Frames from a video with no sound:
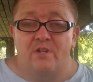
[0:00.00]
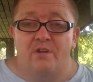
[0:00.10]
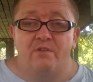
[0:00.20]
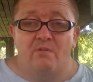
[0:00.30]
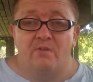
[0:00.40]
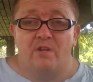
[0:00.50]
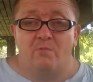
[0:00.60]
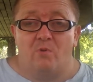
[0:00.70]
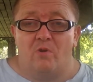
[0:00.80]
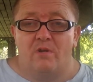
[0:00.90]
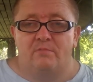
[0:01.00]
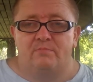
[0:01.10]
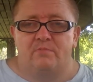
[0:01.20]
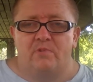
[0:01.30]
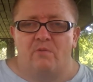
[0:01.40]
They don't need a warrant,
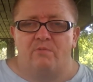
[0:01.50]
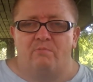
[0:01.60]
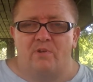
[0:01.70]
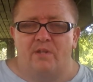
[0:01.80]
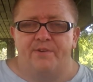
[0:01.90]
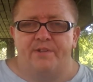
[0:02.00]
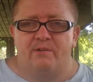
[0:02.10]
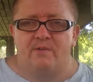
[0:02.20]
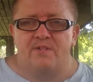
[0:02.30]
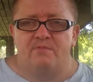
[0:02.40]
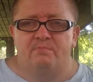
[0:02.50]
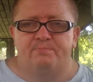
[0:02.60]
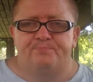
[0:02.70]
don't really need a reason.